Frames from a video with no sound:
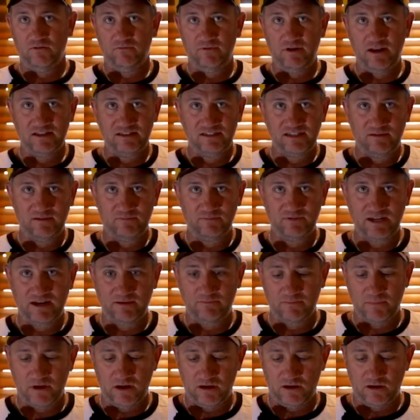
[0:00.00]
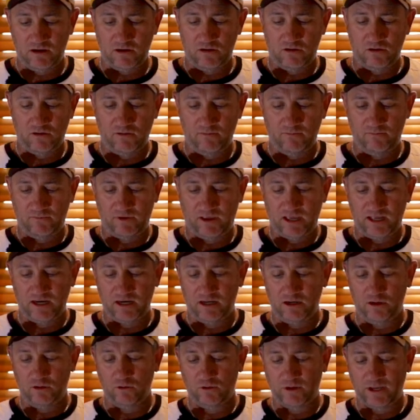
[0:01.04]
around September, I'm going
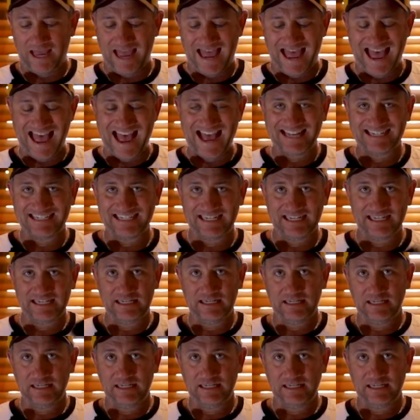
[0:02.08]
to look at